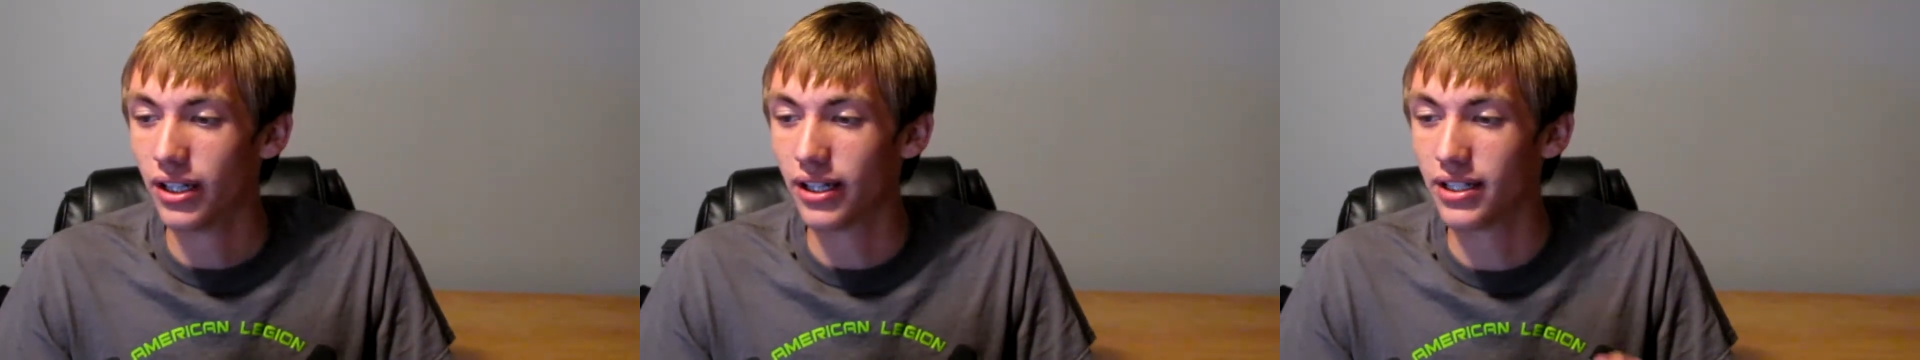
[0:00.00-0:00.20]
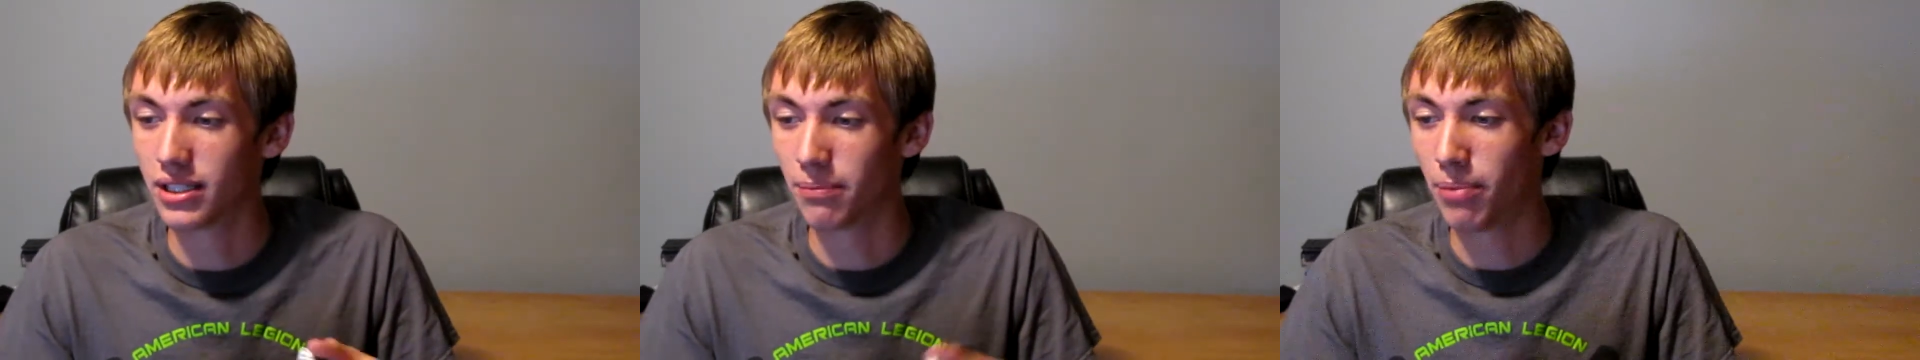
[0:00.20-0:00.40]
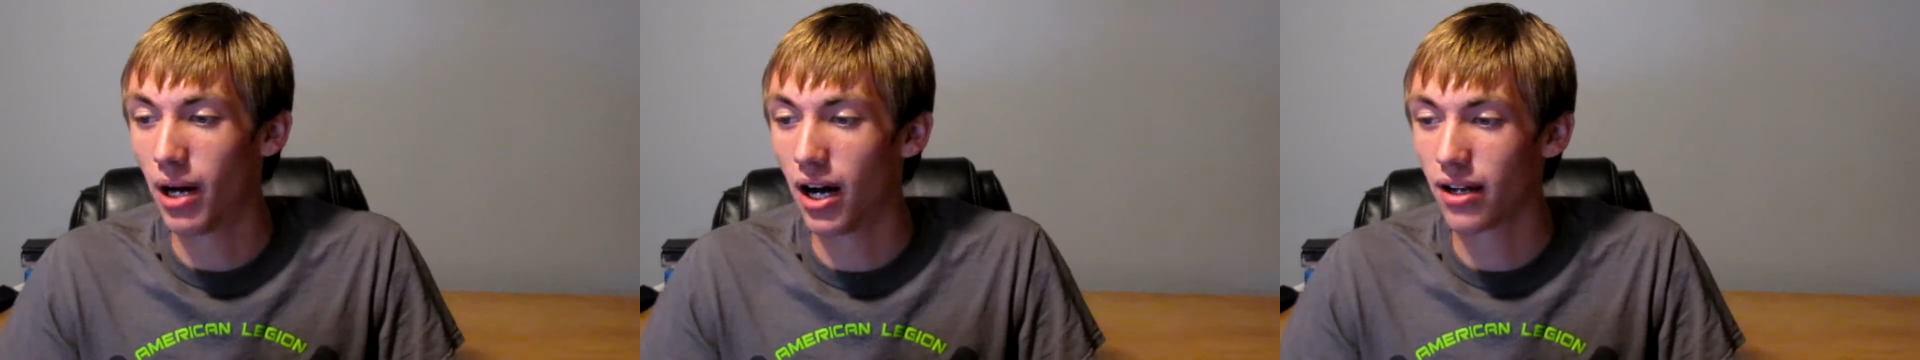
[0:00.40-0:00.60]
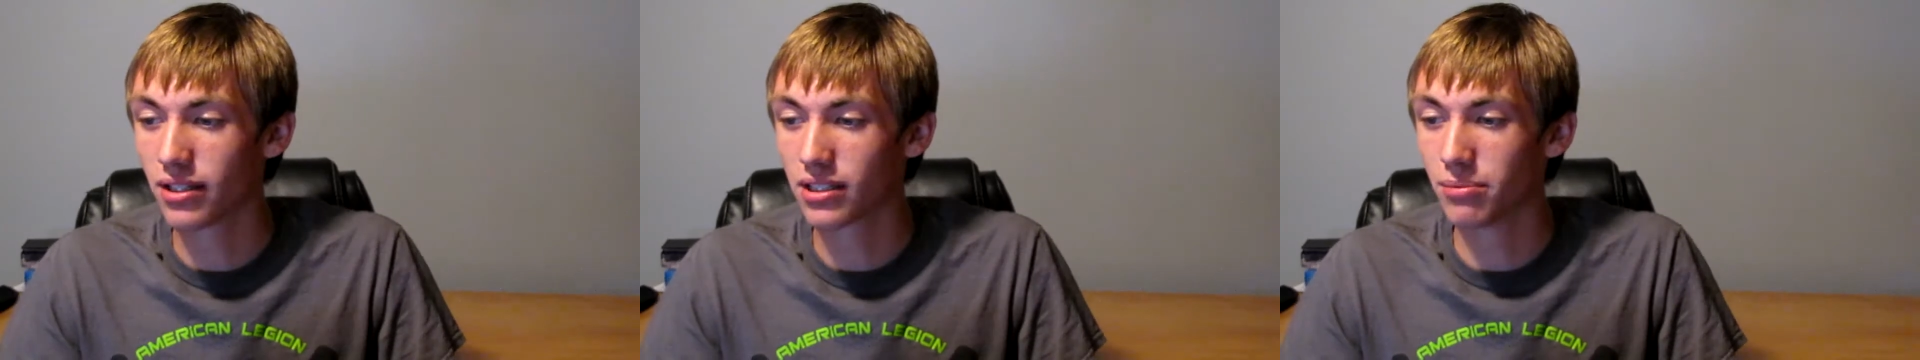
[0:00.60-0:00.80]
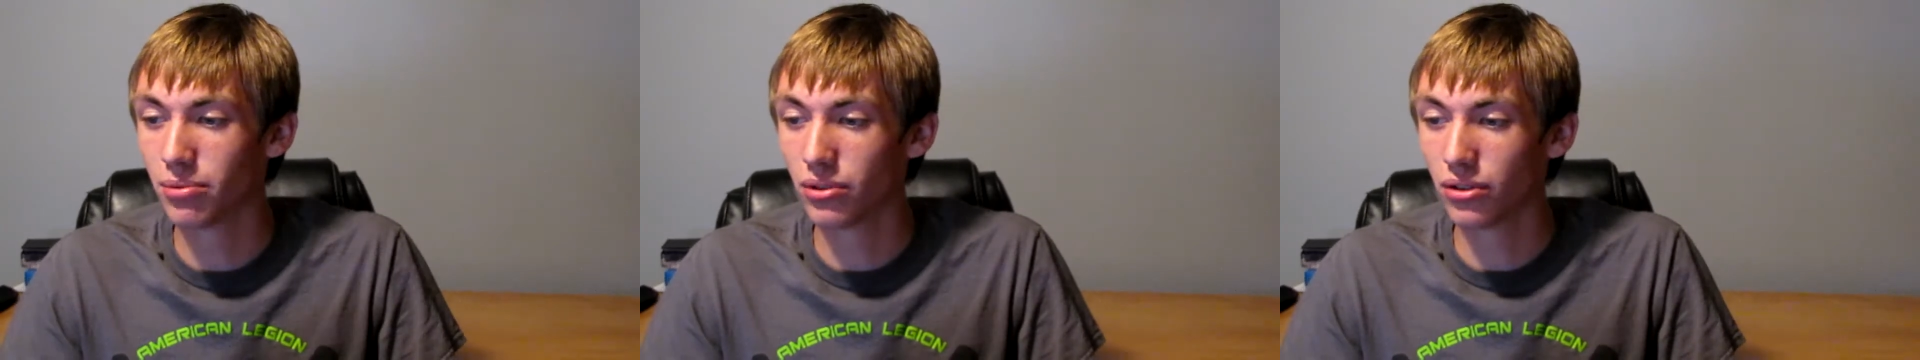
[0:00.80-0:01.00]
is it
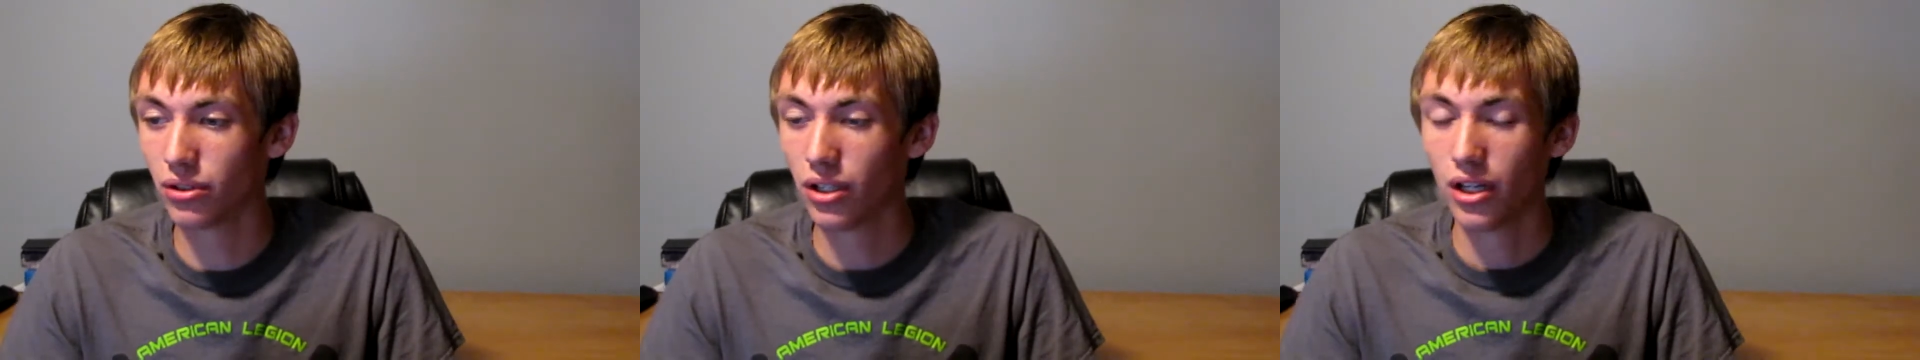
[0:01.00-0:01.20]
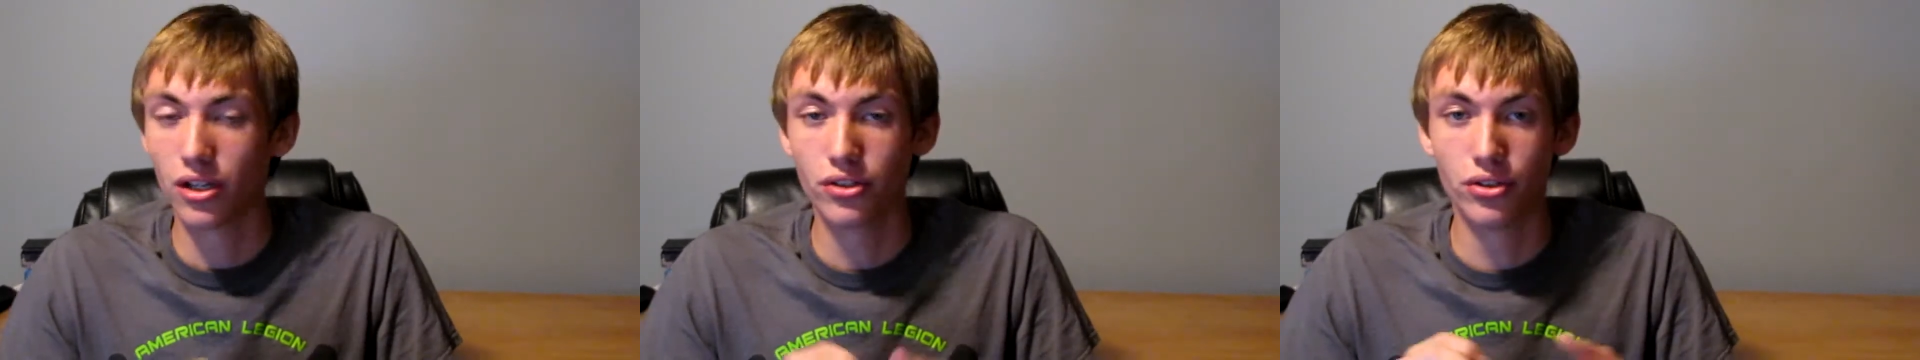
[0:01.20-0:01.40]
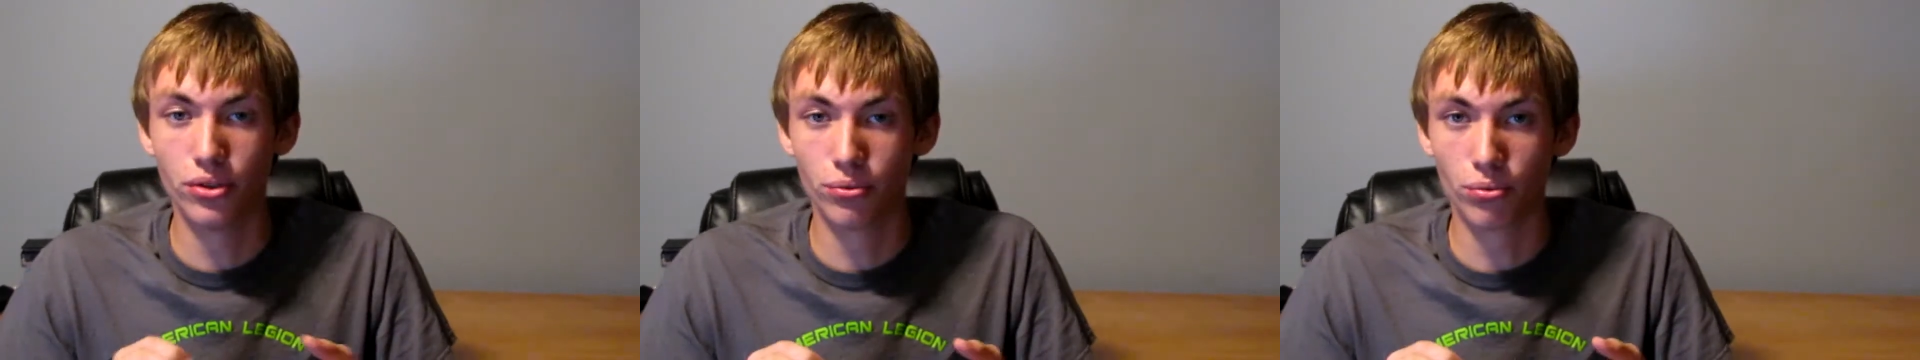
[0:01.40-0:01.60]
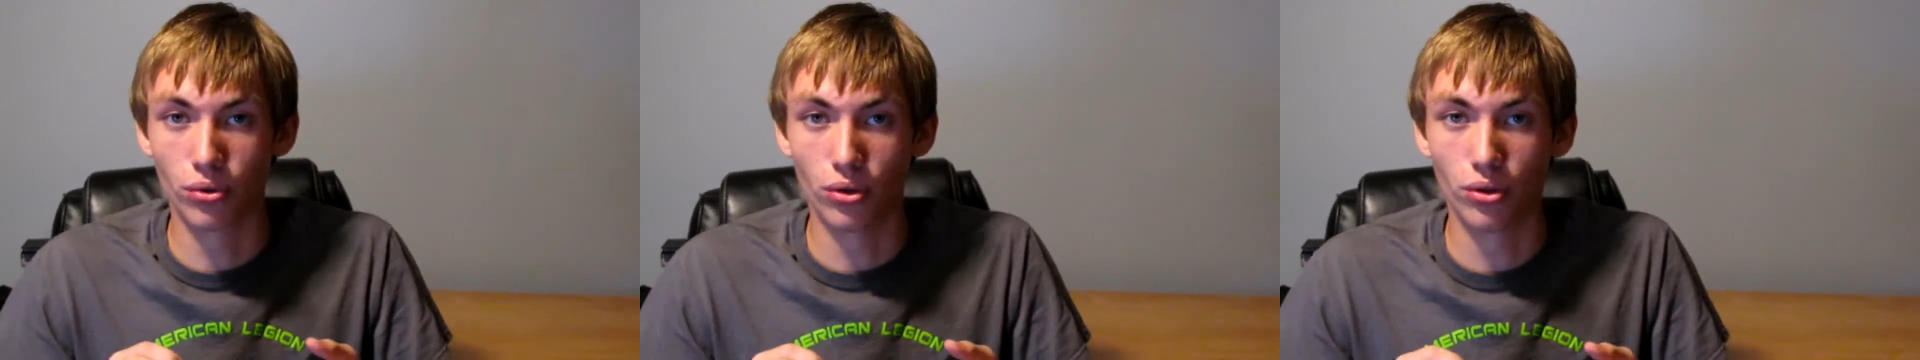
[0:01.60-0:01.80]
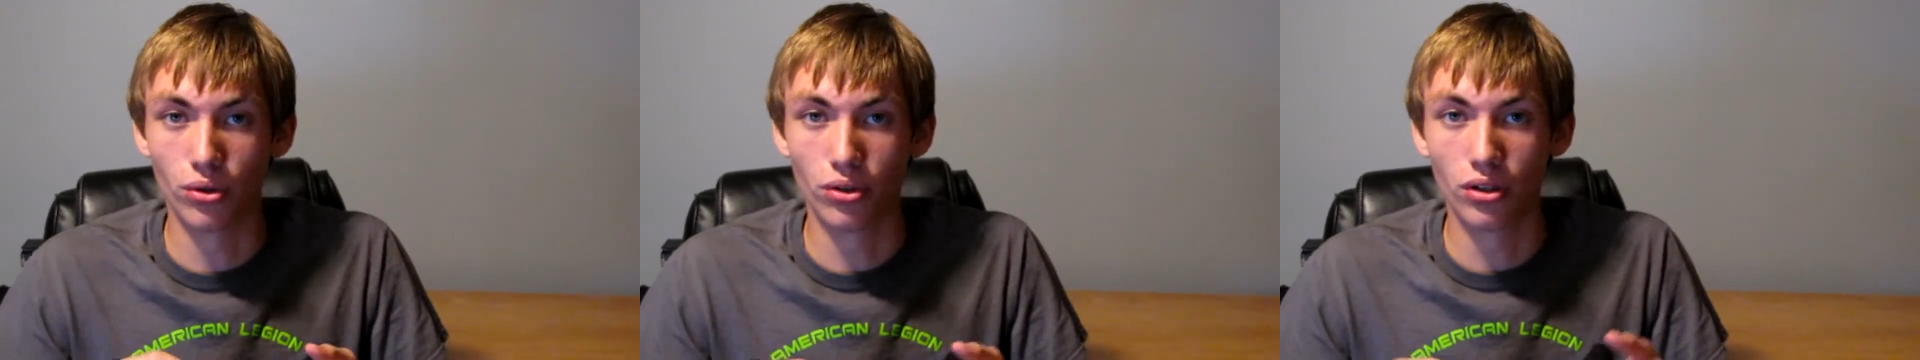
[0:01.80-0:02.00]
possible to
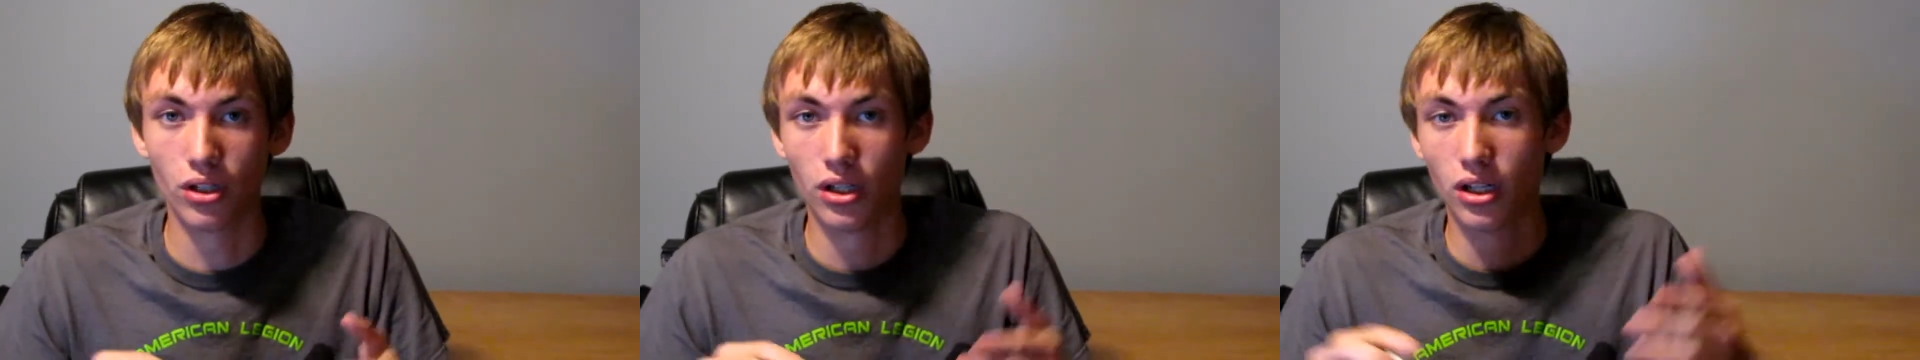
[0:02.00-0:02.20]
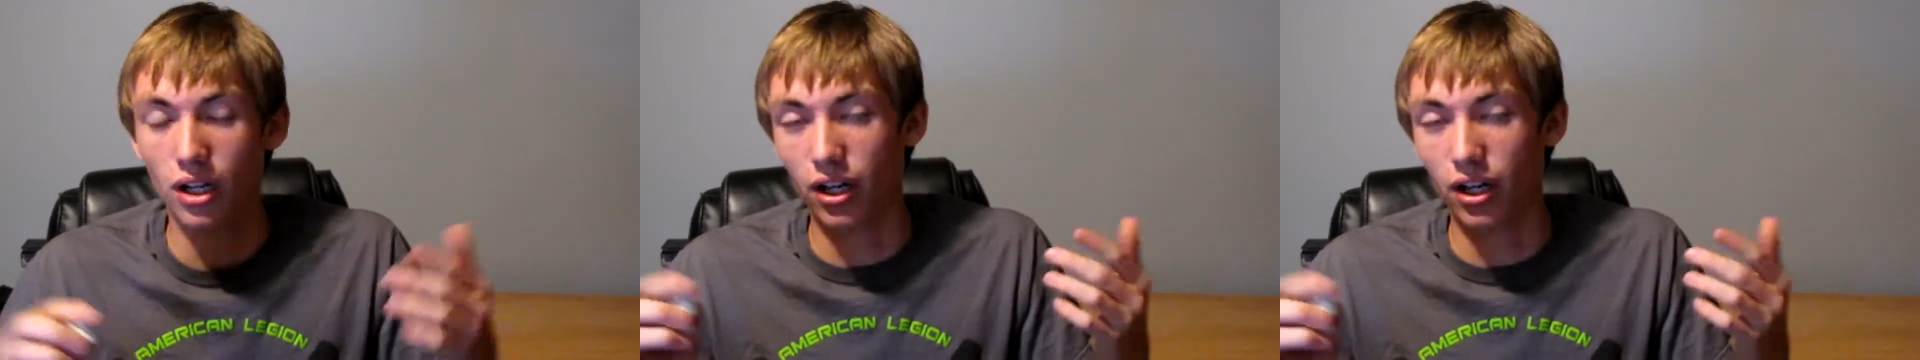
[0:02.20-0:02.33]
roll